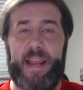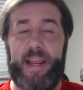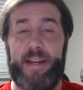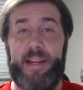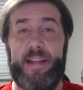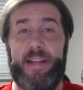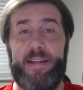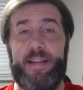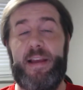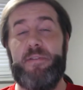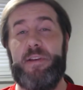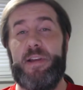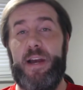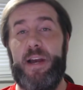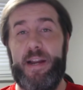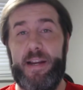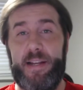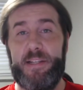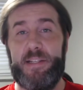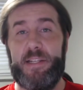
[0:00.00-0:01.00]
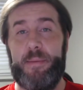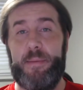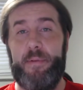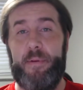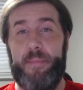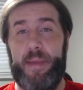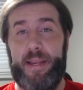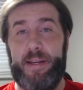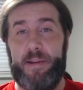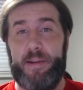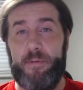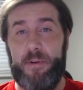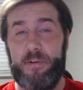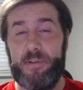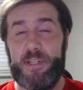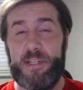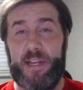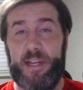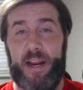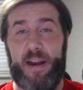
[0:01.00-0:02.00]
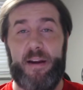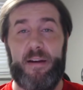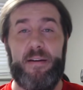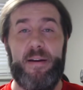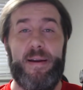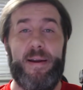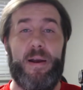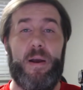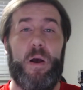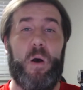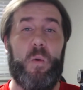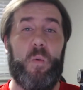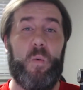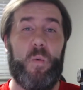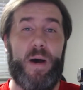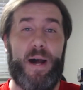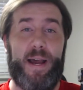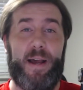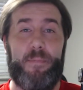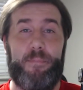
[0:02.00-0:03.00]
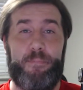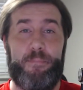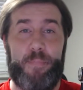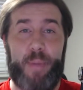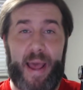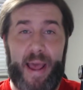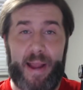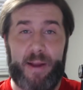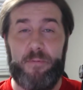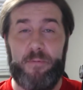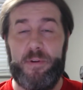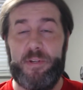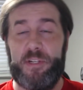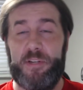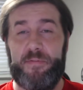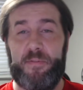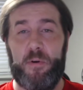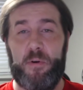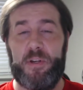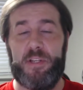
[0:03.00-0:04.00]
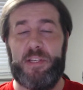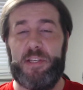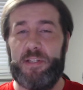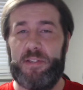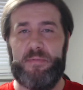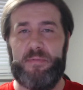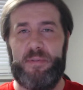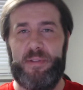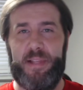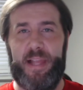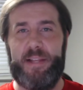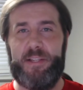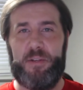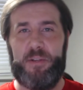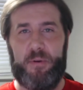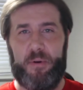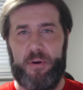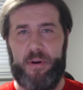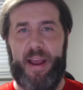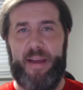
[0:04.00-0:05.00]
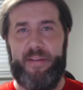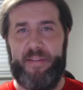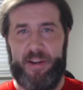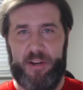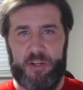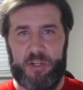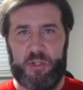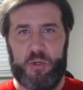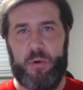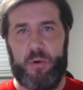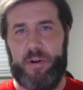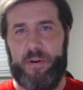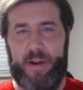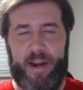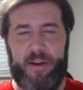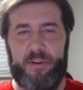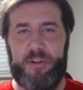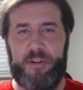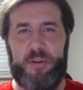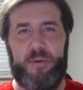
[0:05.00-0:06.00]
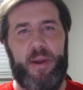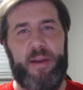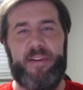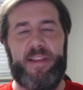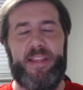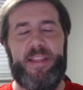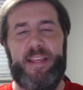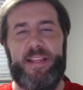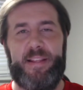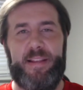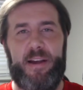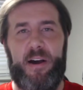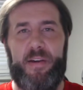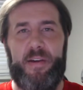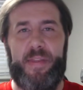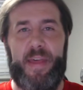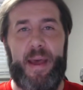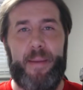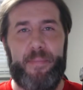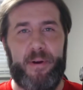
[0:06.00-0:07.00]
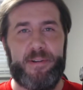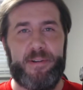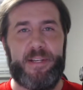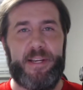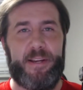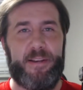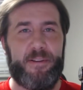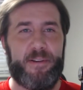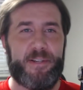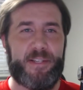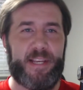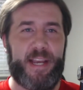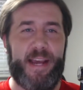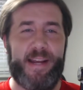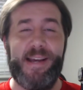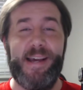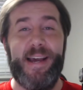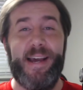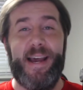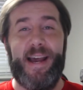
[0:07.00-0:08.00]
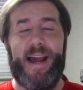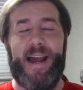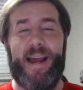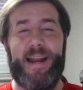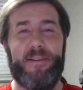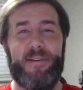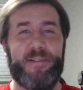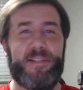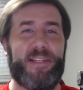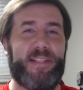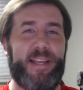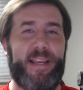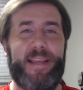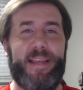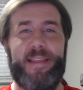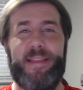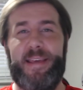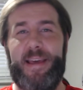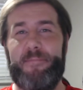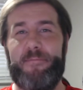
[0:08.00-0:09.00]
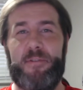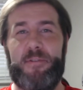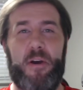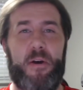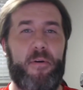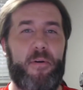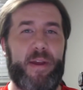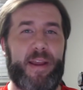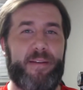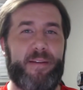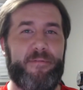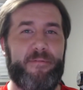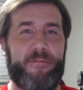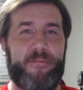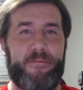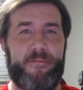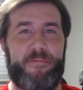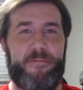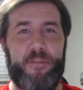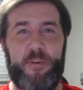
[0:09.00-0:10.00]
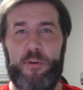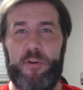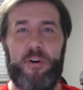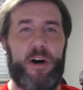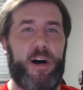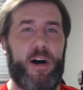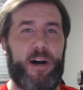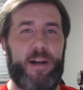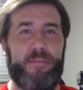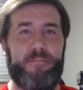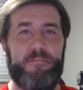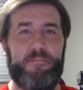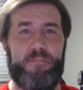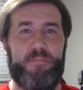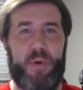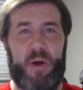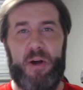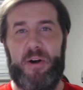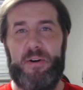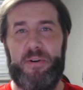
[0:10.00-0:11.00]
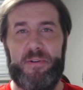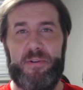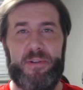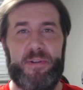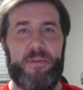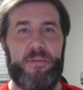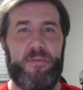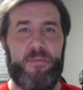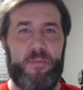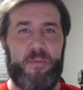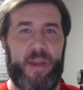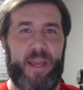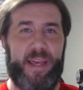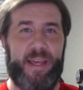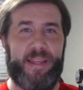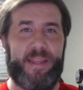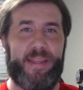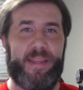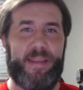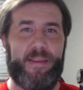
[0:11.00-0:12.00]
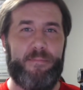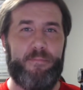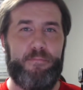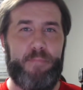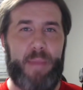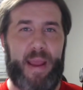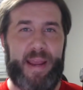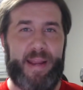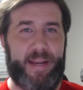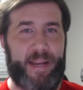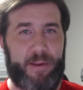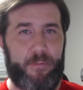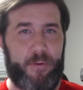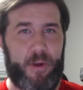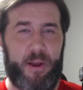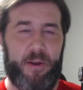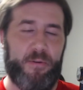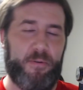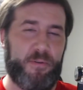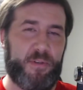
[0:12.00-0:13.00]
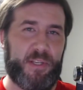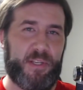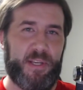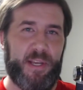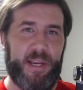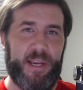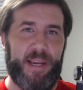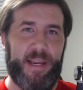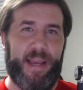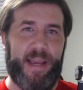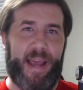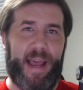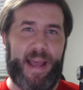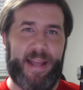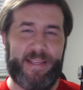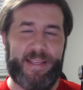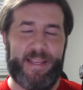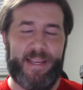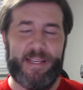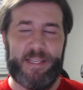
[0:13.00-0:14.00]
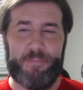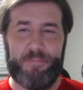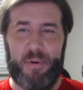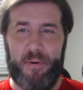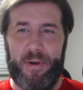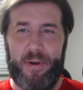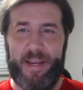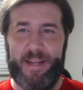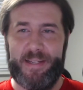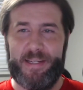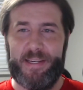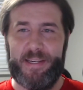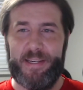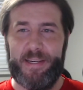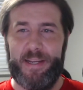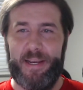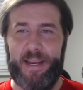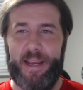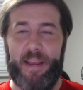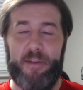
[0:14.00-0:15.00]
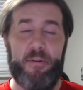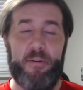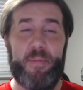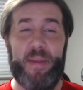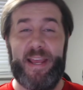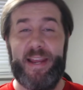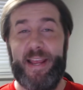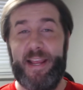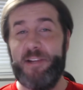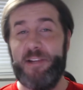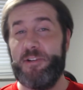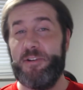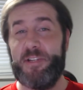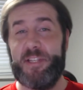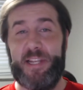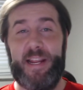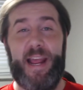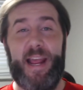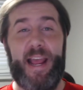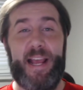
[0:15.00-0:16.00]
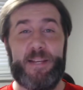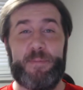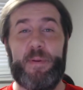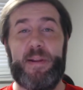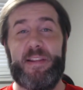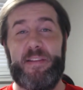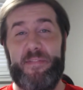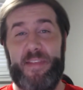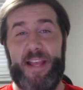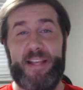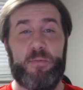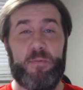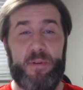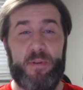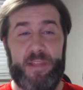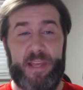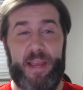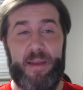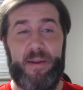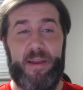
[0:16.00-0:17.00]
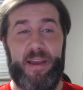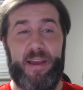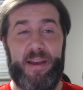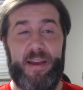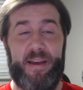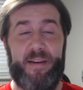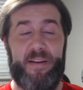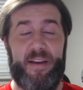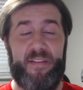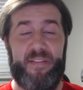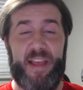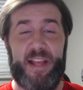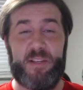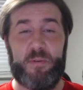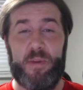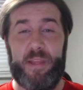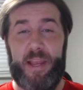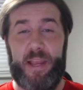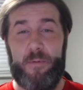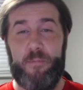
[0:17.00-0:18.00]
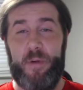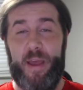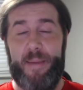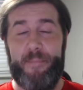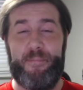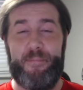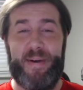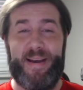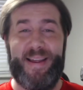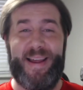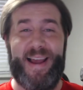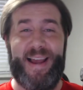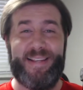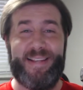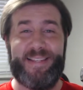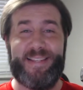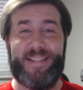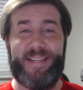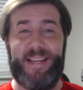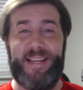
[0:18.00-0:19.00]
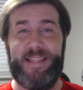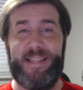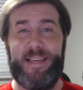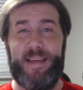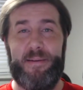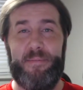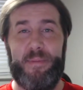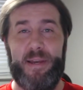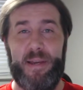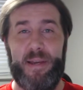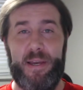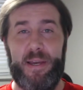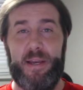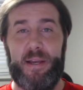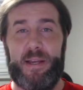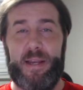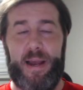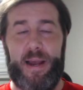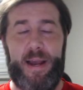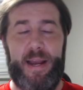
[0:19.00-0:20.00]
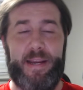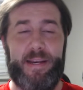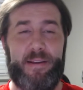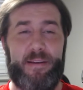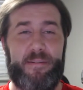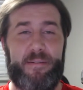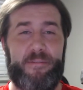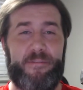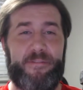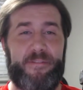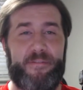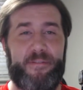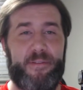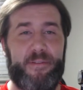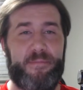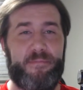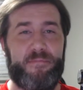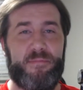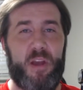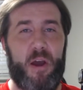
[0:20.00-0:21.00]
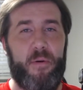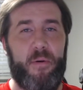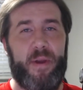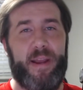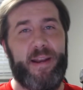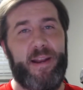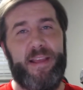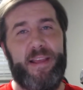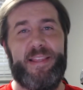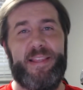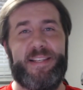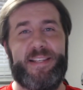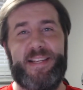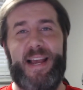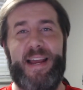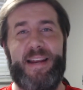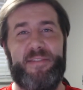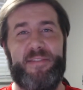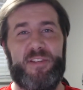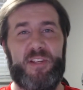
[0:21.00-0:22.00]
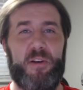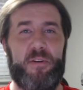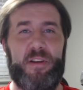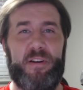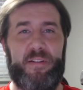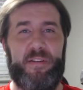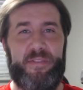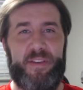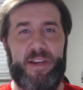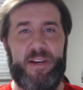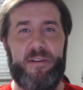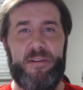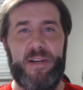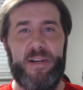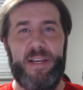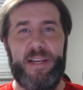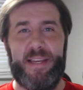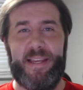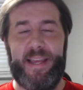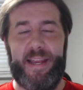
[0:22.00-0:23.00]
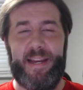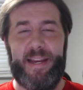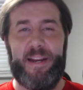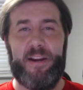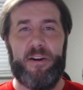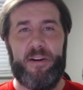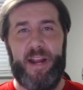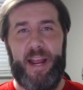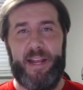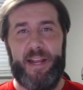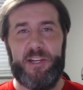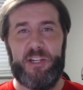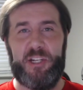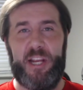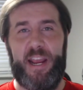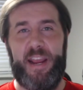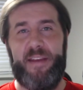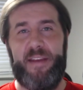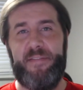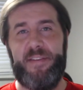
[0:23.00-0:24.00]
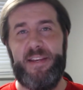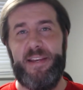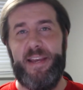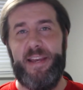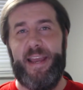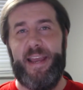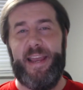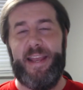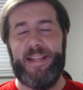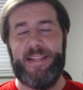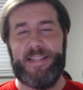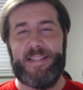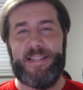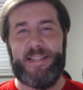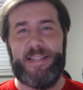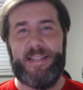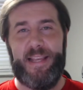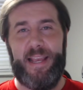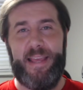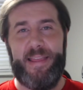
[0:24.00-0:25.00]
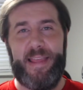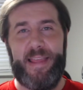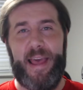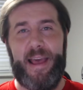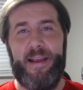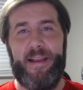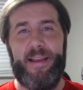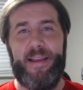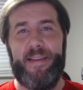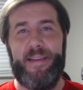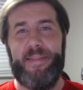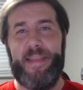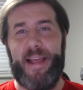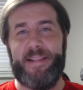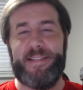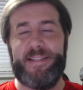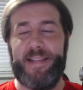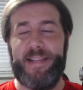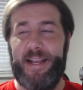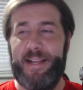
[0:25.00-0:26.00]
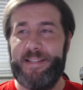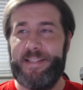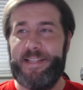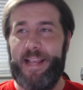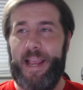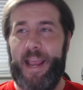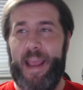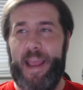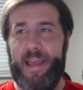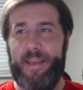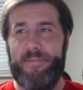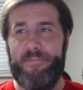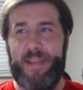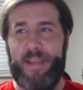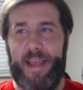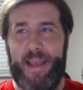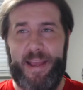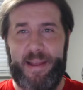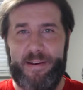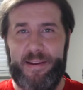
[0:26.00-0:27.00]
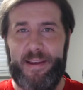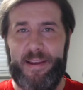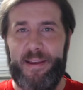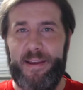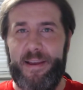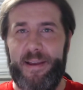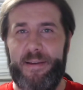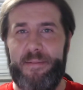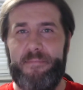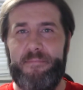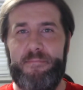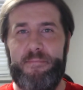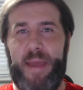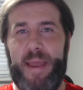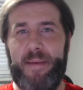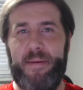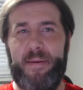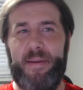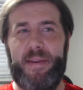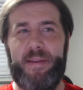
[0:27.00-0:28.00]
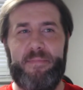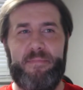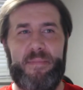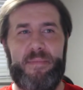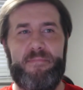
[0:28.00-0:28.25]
and ended up cutting some of Mandy Rose's hair a while back, which of course has led to her having a shorter hairdo, everything on that particular side. I don't see them going full on bald with Mandy Rose at this point. It would be an interesting aspect of that's where they went, but I see them kind of going in the side of Sonya Deville, getting her head shaved in that sense, and then maybe